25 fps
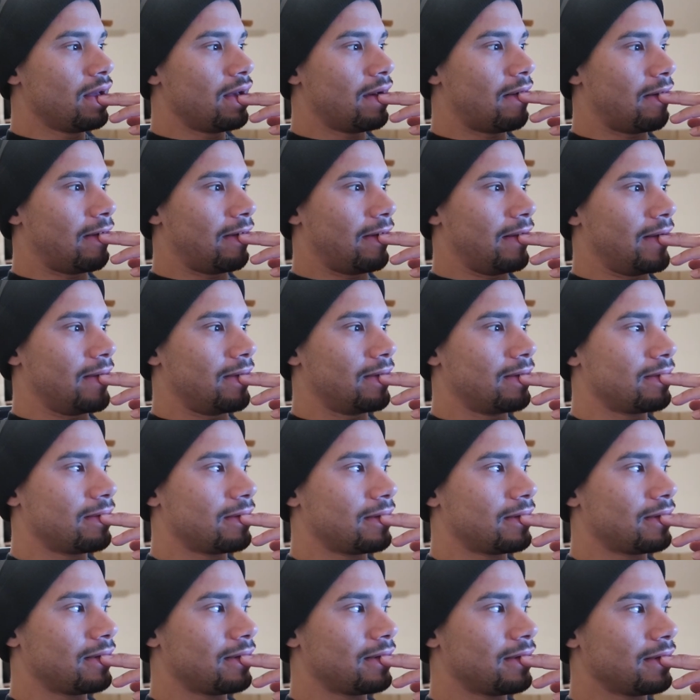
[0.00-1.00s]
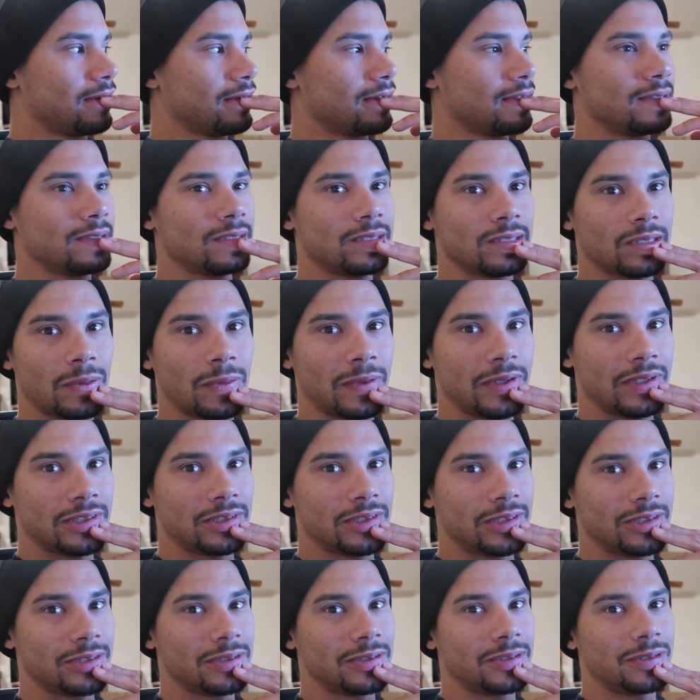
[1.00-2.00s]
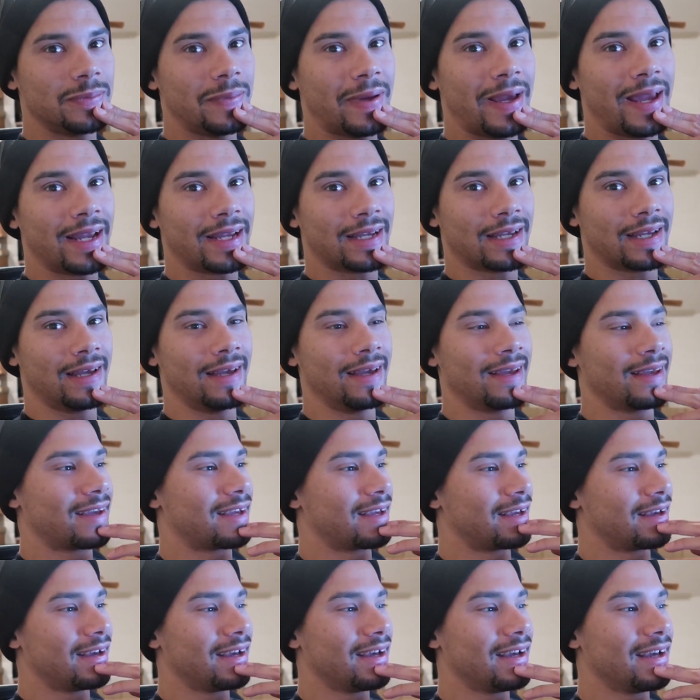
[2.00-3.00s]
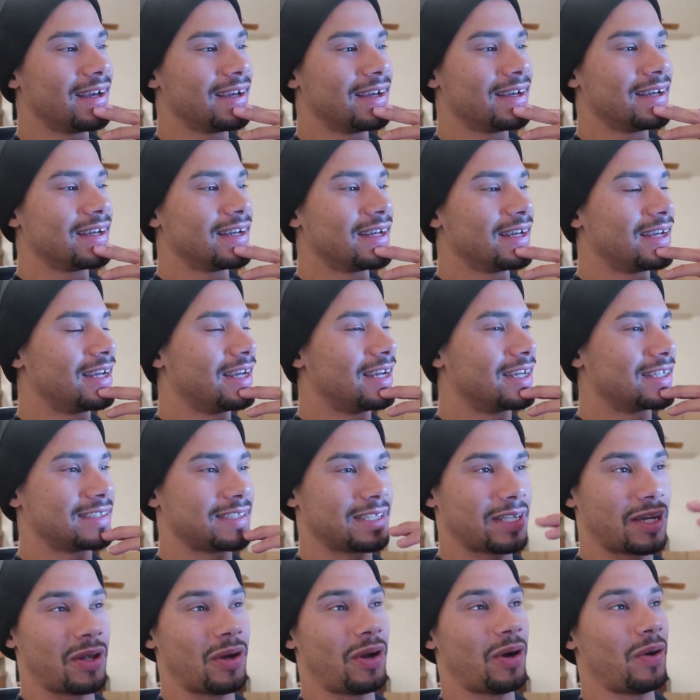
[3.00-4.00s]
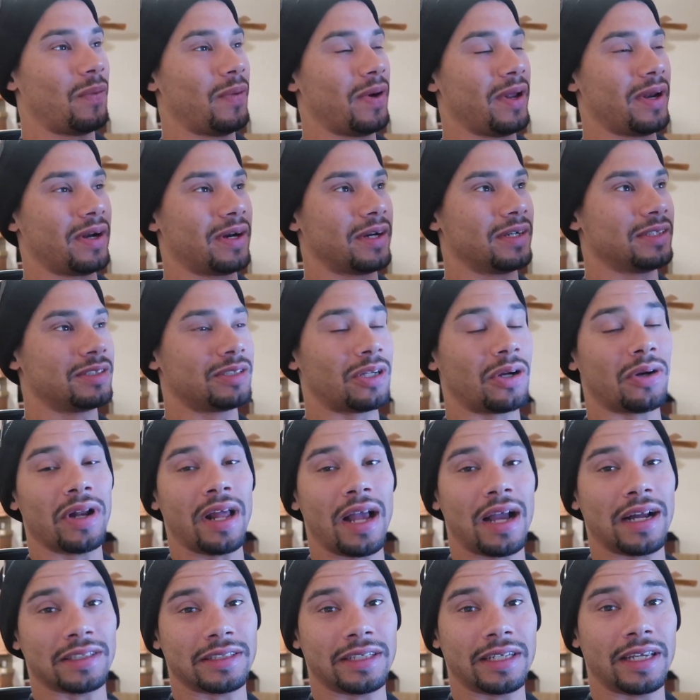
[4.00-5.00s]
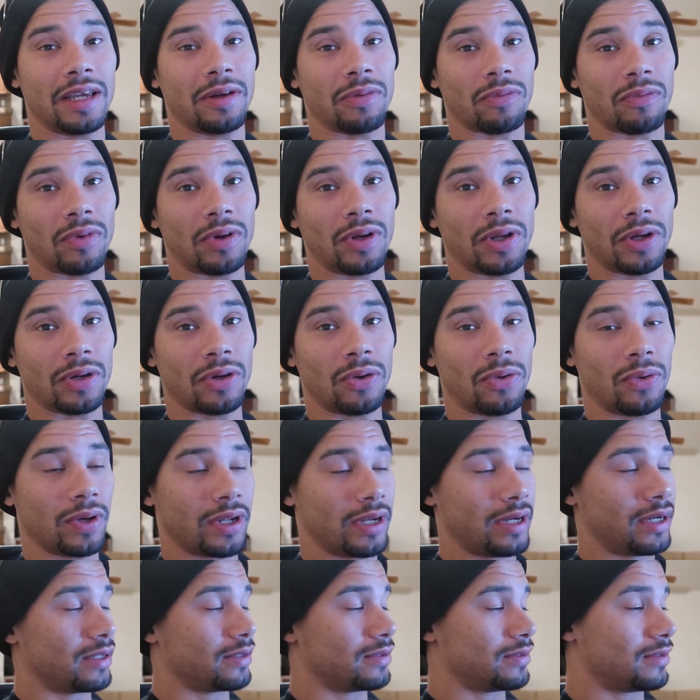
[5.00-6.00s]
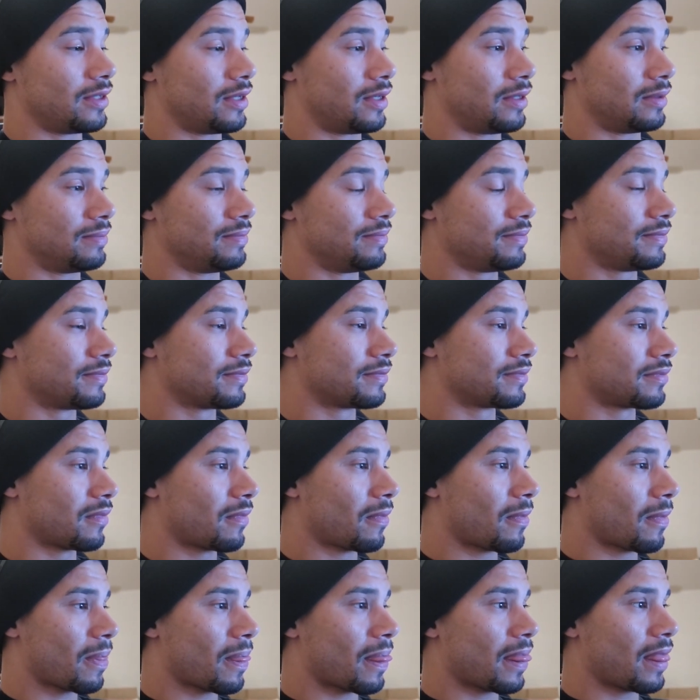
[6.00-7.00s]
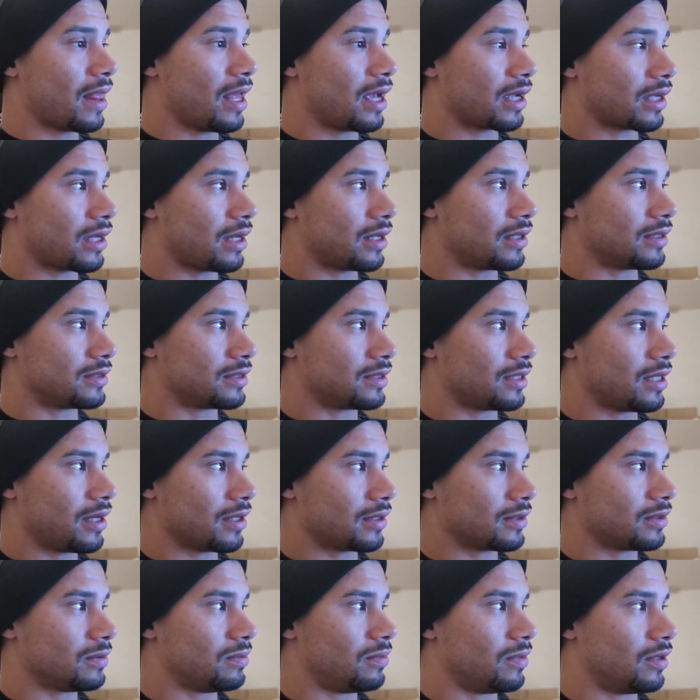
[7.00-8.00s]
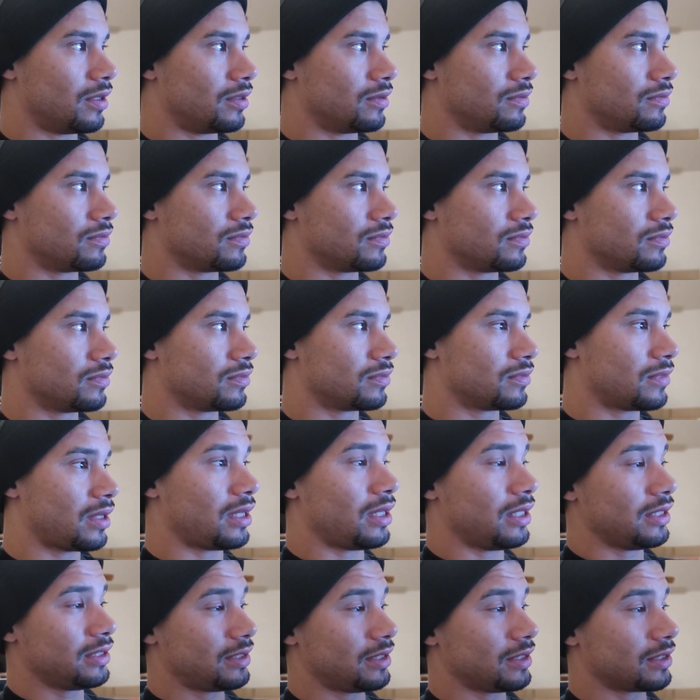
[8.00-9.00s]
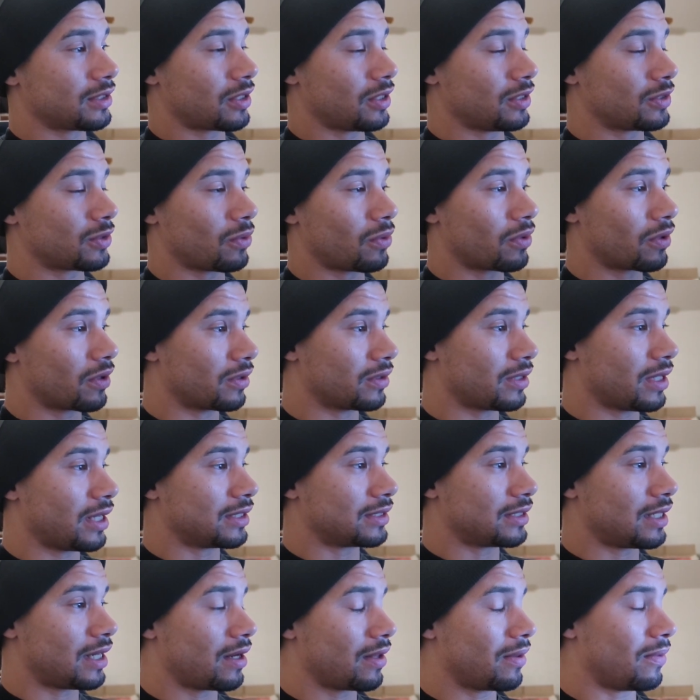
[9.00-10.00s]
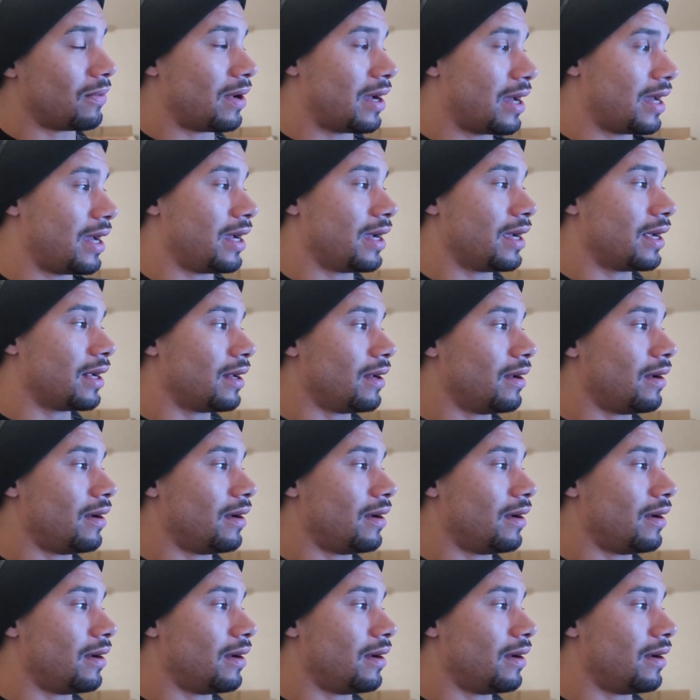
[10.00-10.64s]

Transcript: I don't know, so many decisions to make. I guess I got all winter. It's starting to actually get really cold here, so that kind of sucks. But at least this kit's ordered. That's out of the way.